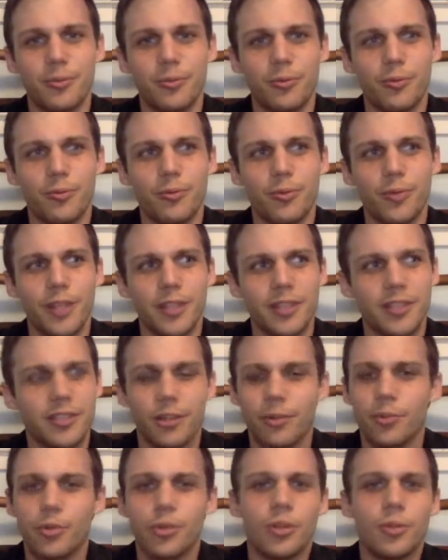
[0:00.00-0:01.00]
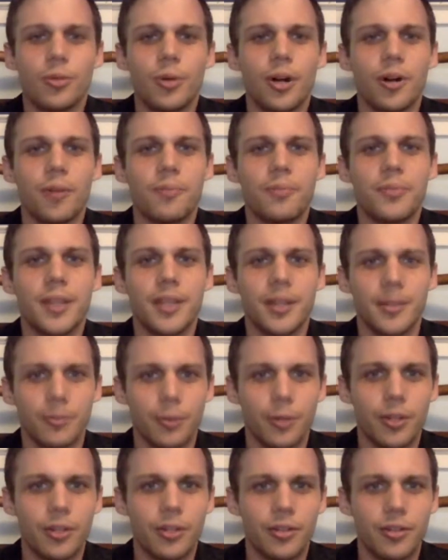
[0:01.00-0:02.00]
we got to know them really well and
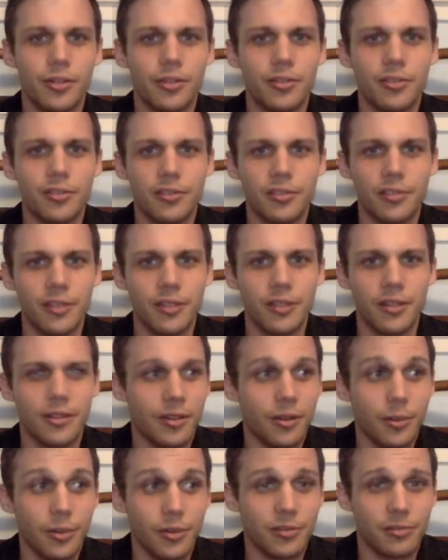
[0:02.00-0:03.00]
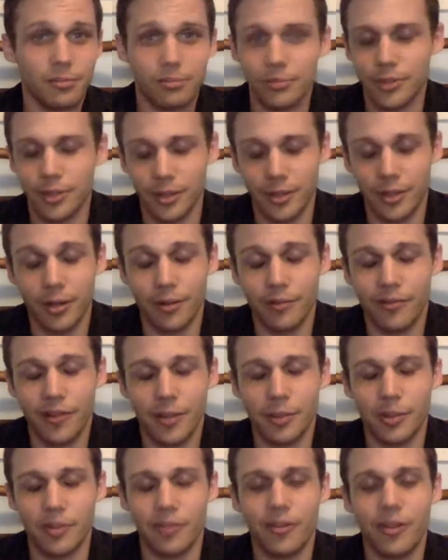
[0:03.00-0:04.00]
one of those uh, almost you can call them
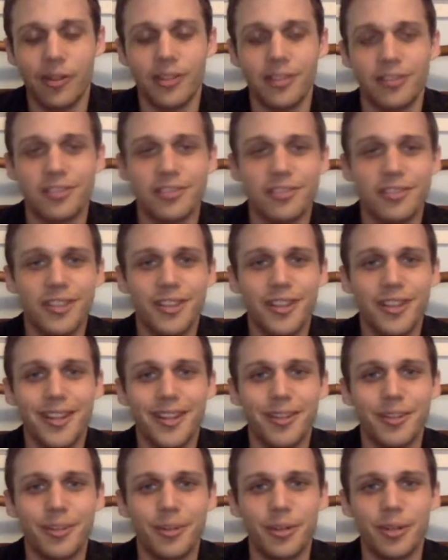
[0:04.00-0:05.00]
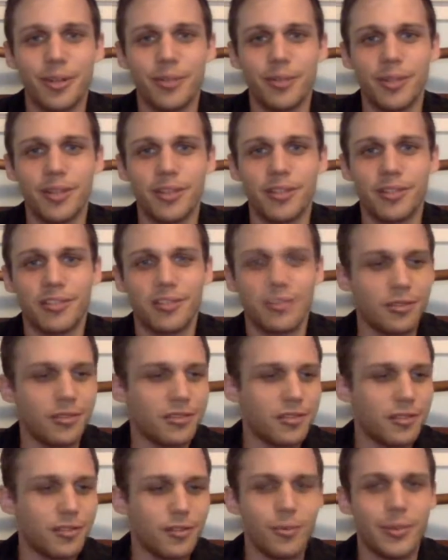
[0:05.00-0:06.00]
family friends really because it
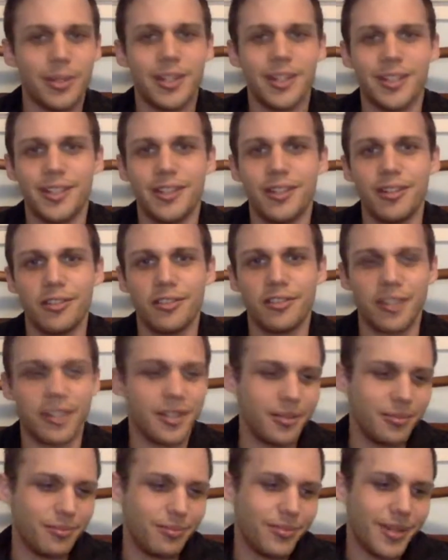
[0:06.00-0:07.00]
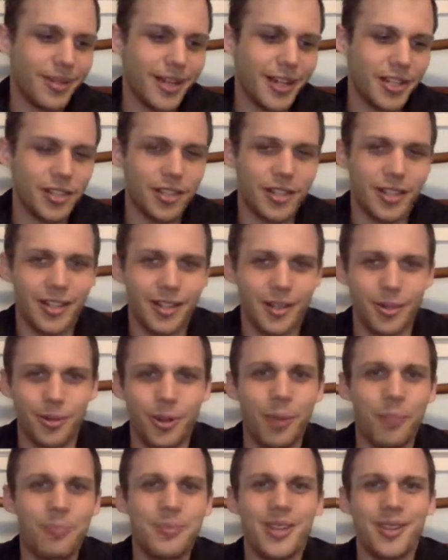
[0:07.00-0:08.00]
was over many years i actually kind of grew
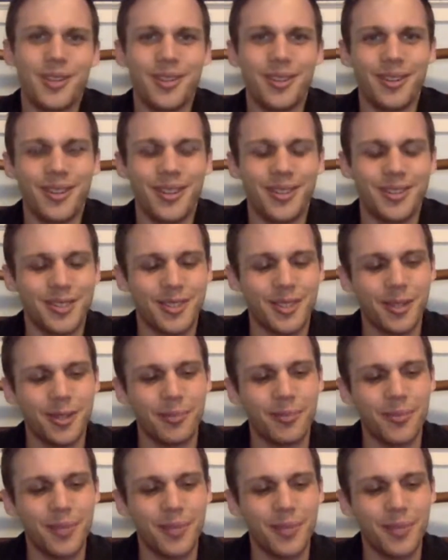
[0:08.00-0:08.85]
up down there and got to know him